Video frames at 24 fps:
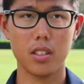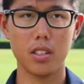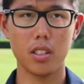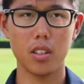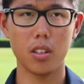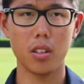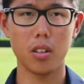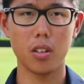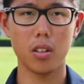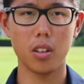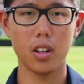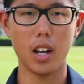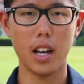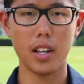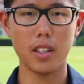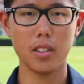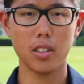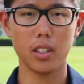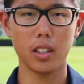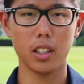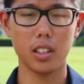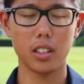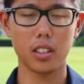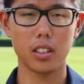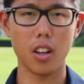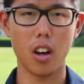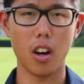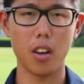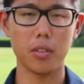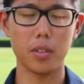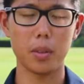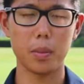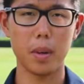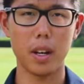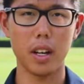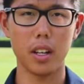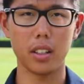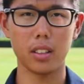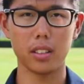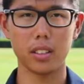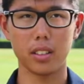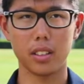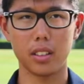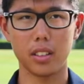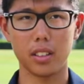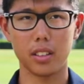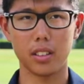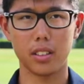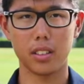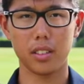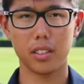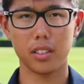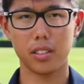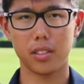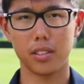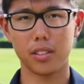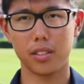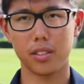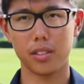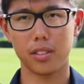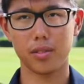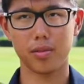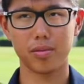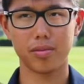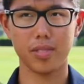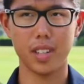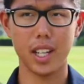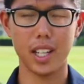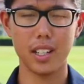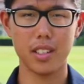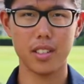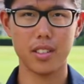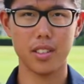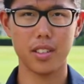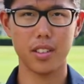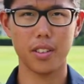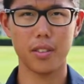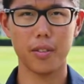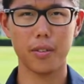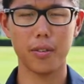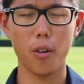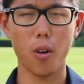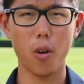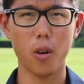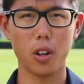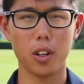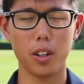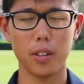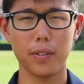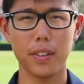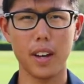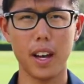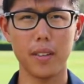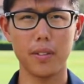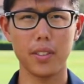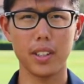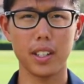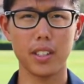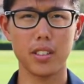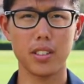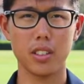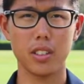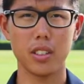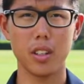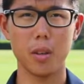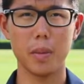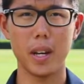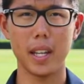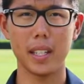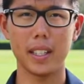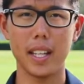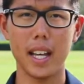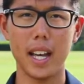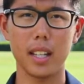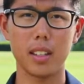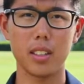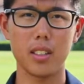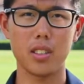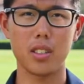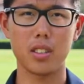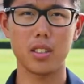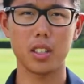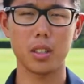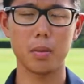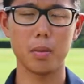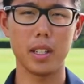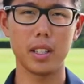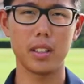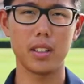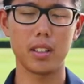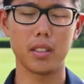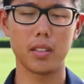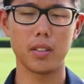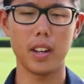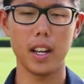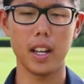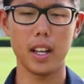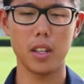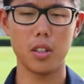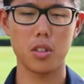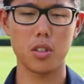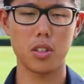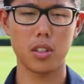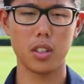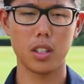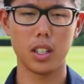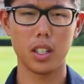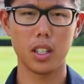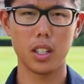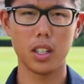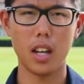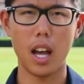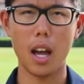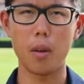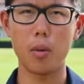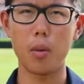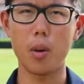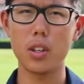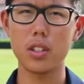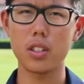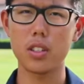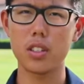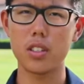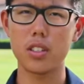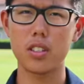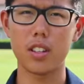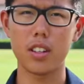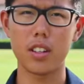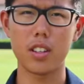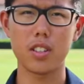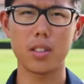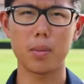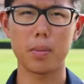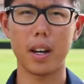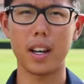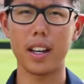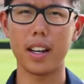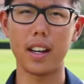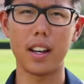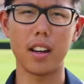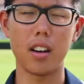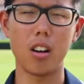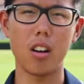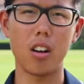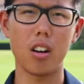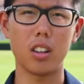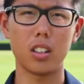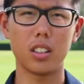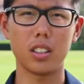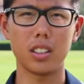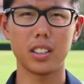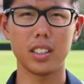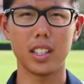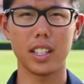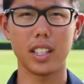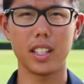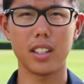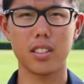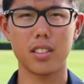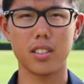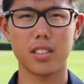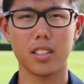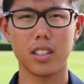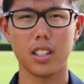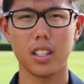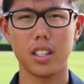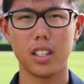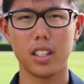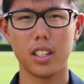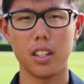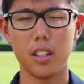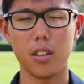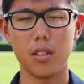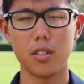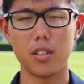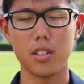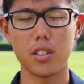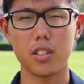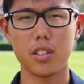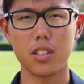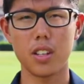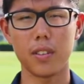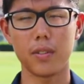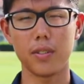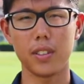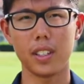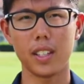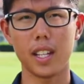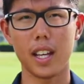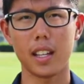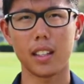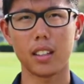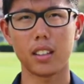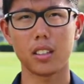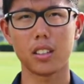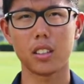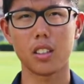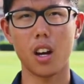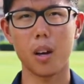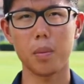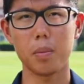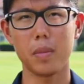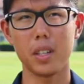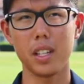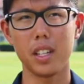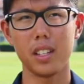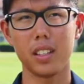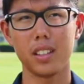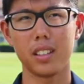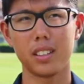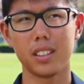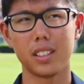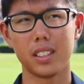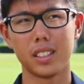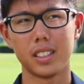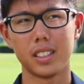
So I started golf about, I guess, 4 or 5 years ago. My dad just took me to range. I wasn't serious about it at all. I guess it was just something that got me